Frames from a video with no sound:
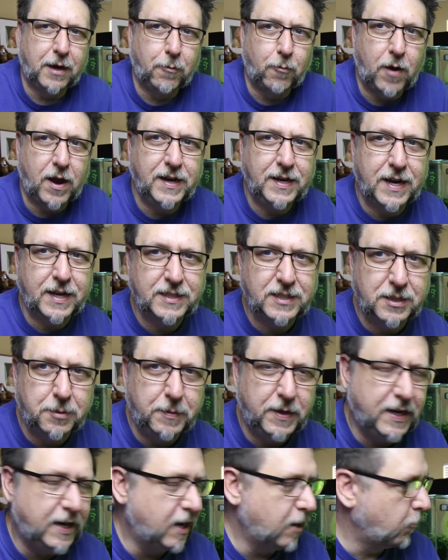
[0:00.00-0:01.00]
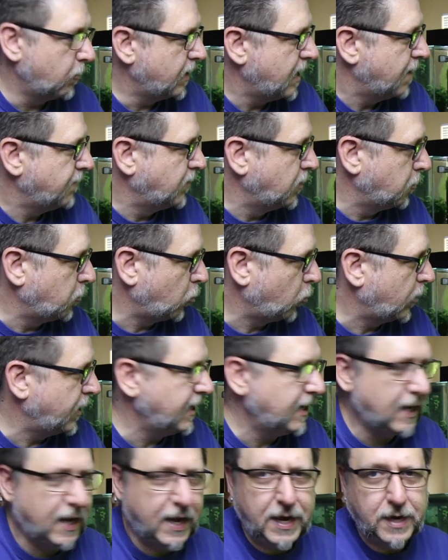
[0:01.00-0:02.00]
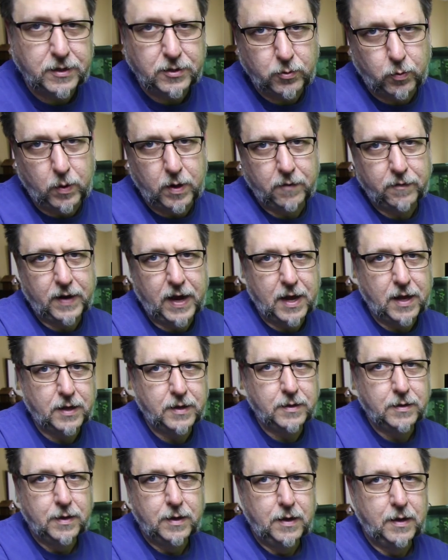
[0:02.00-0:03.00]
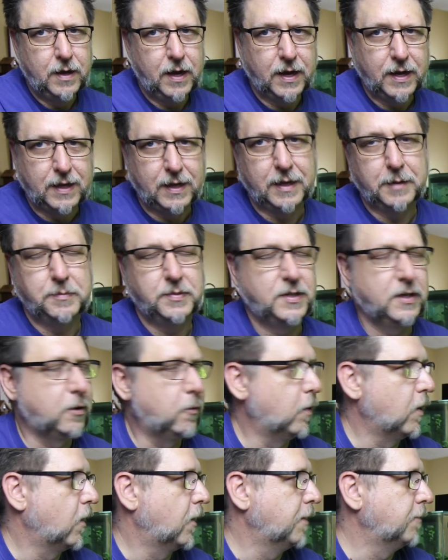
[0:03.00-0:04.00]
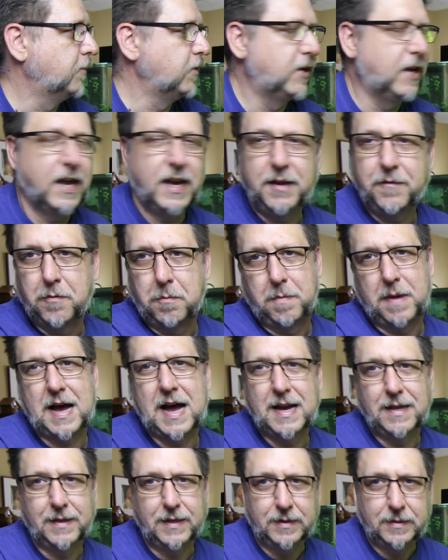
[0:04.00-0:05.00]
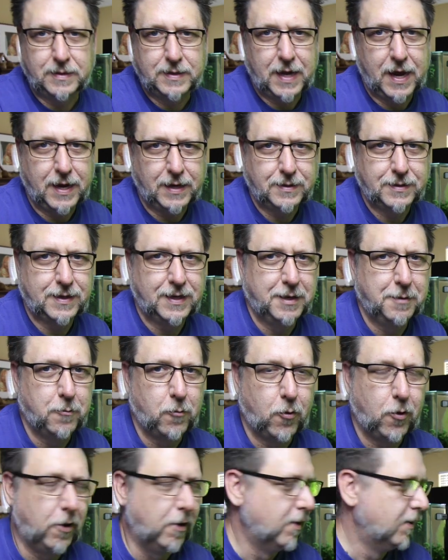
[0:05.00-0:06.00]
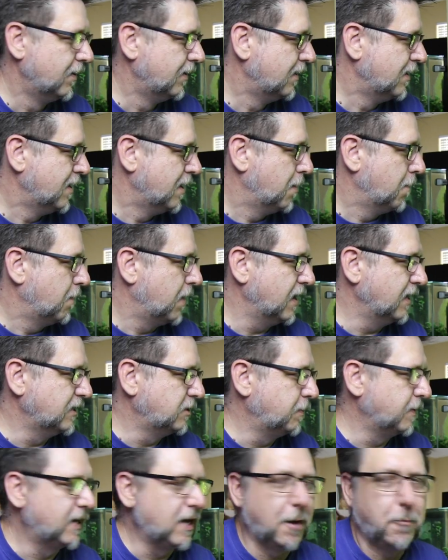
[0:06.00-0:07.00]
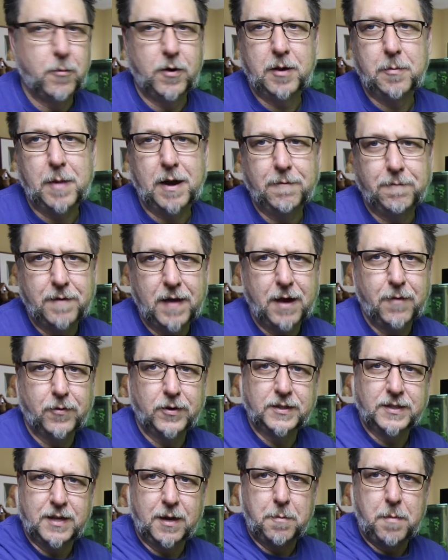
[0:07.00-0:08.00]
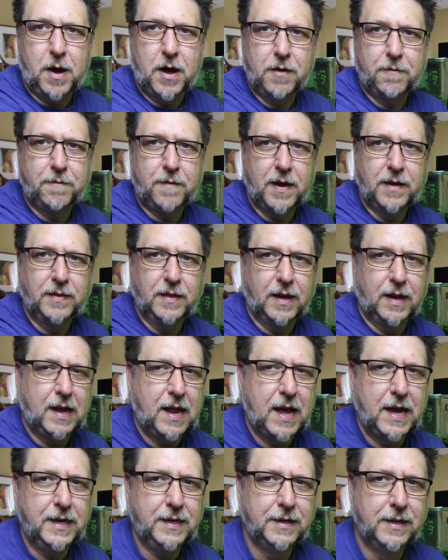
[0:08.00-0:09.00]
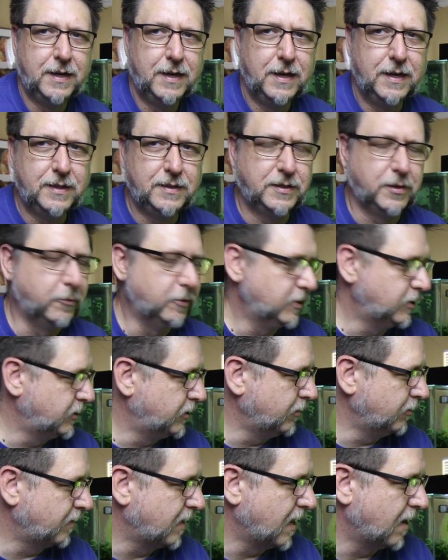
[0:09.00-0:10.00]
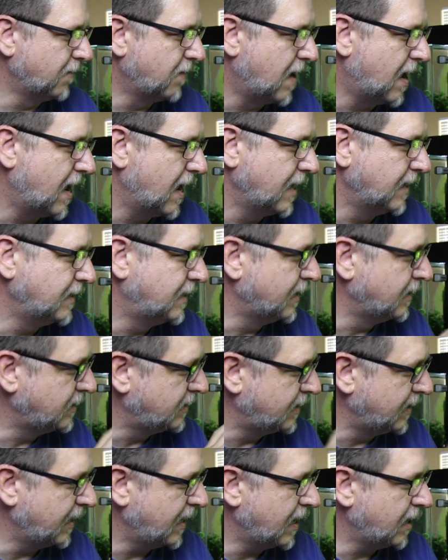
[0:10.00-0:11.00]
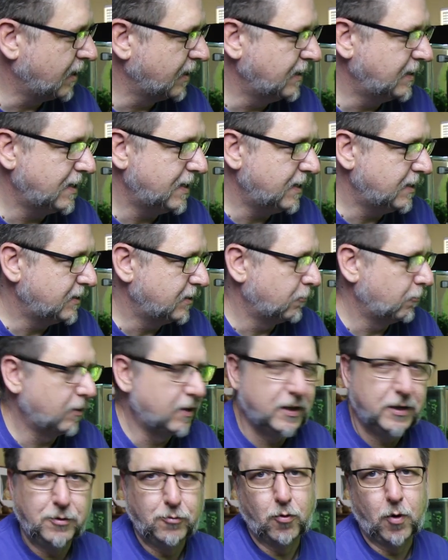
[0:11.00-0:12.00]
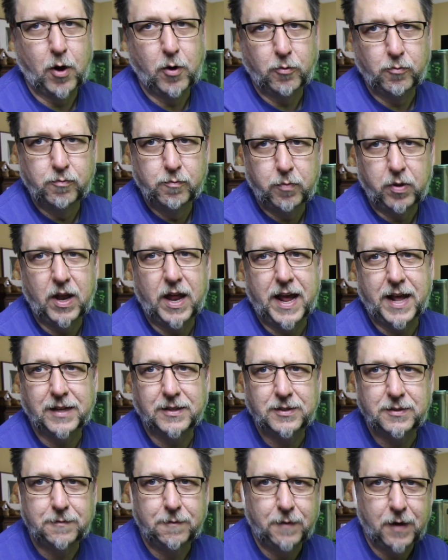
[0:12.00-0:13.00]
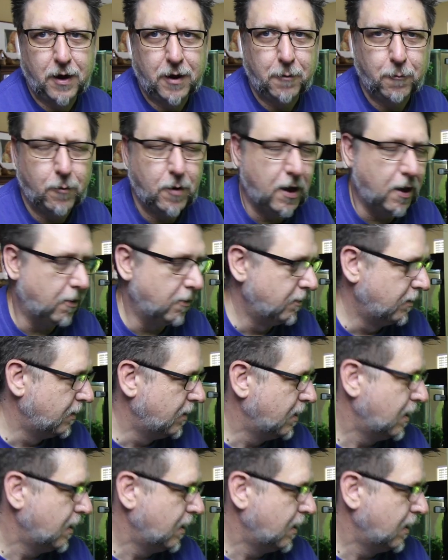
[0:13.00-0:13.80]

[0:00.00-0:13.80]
and right next to me here we have the Marineland 12-gallon Eclipse Aquarium. You can't even buy these tanks anymore, but it's become one of my favorites. I've modified the light so it would shoot kind of high-intensity LEDs and really grow plants very well.